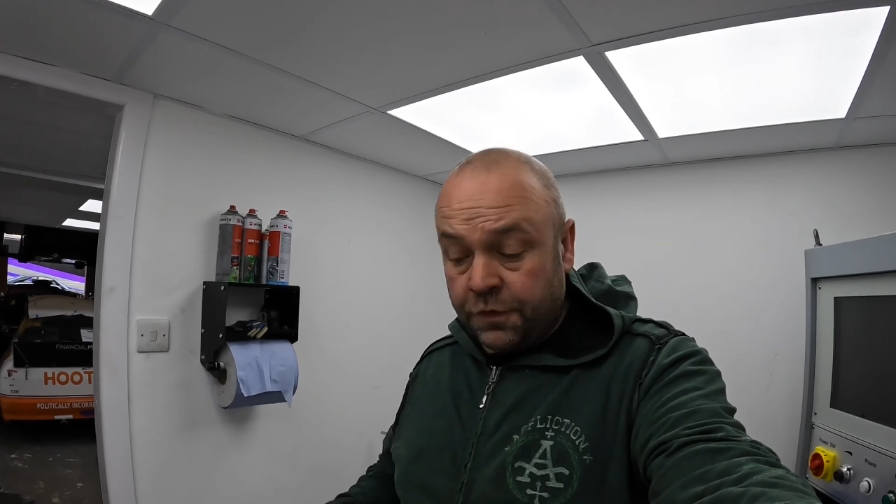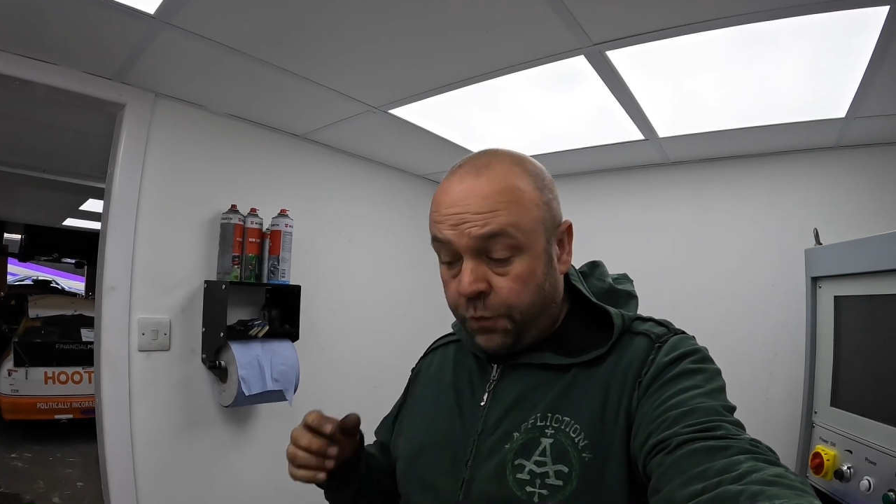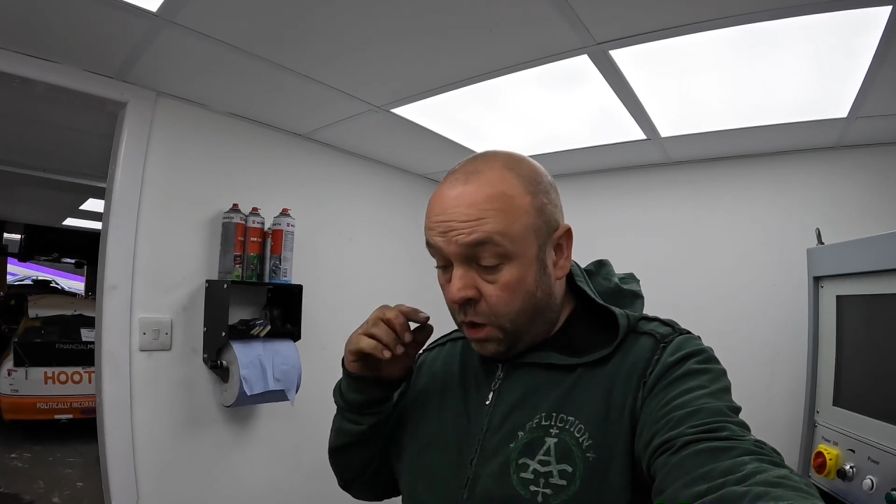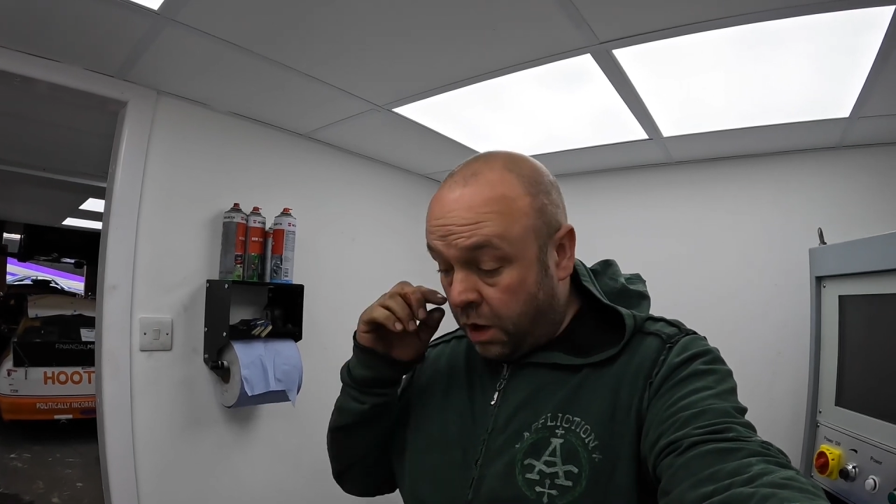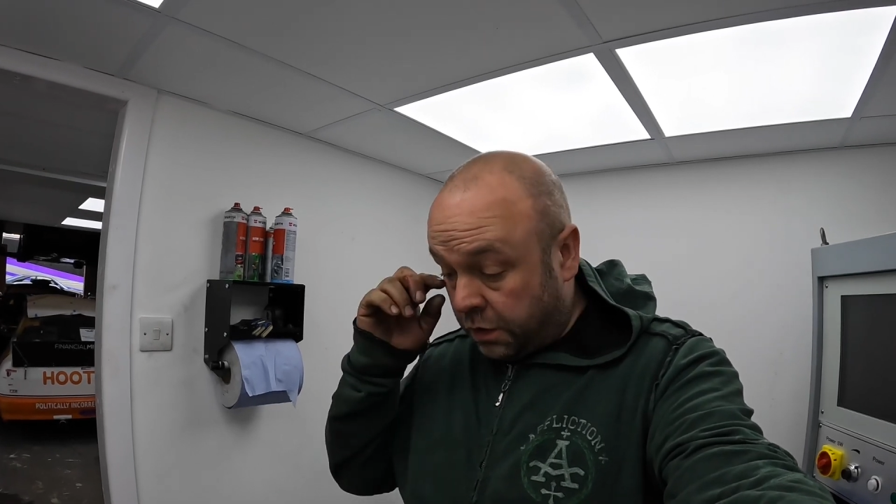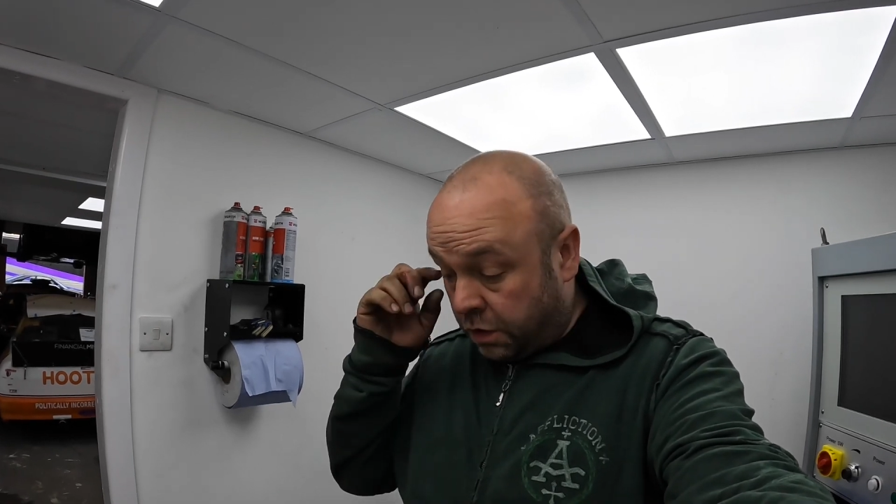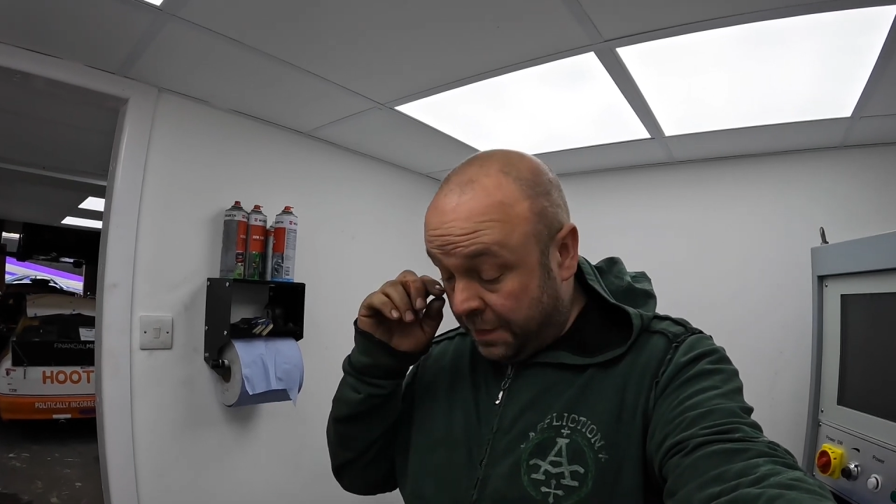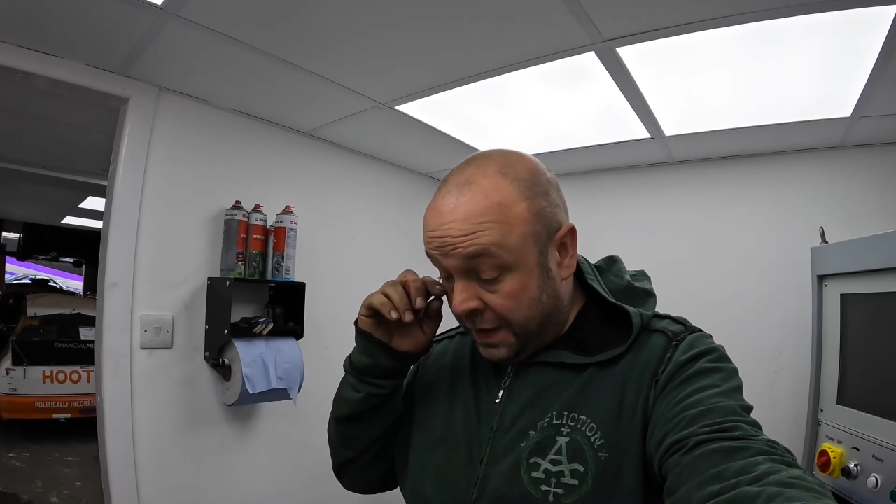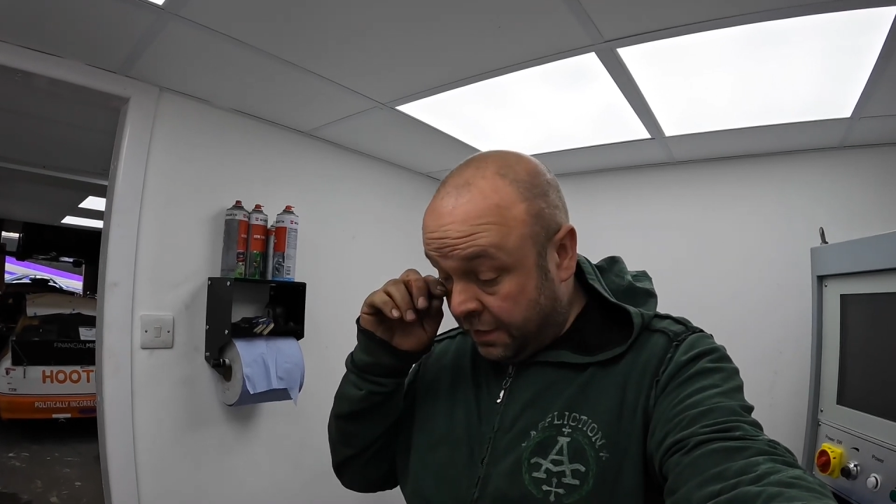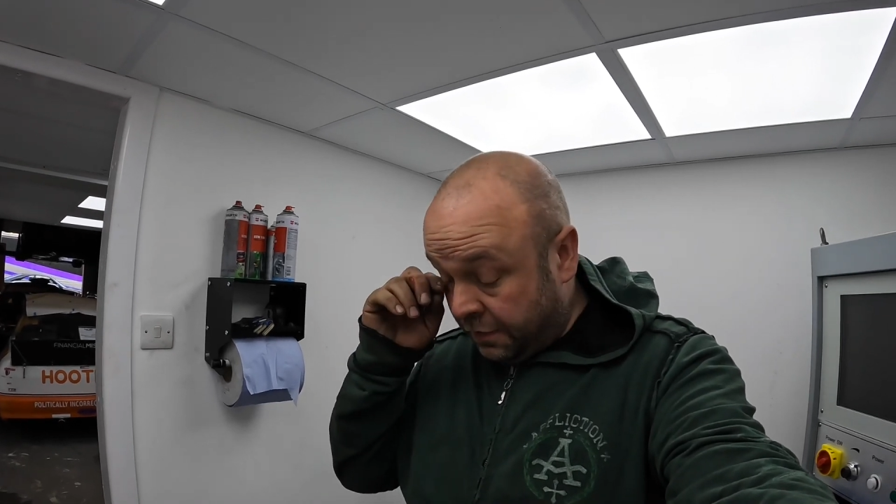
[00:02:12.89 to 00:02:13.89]
of work
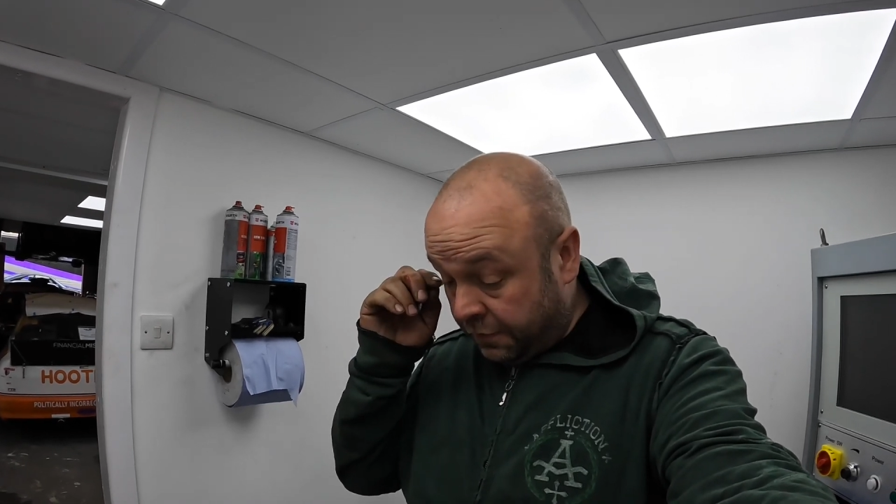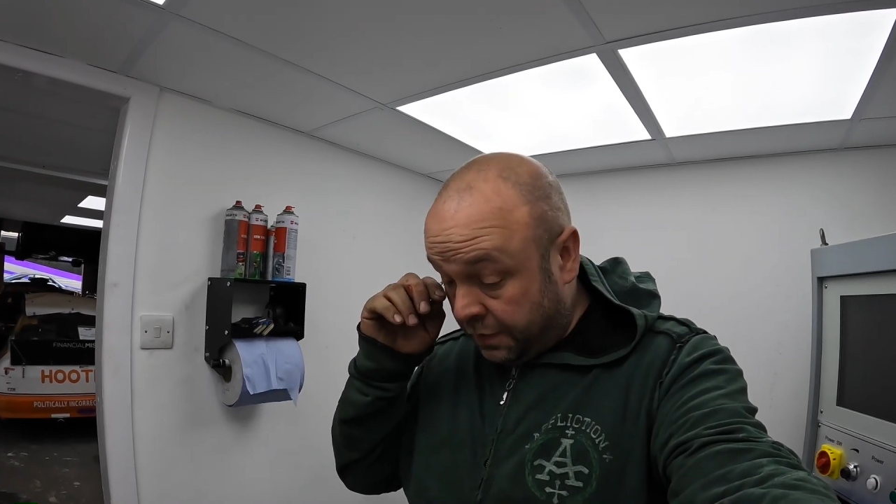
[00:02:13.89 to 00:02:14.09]
come in.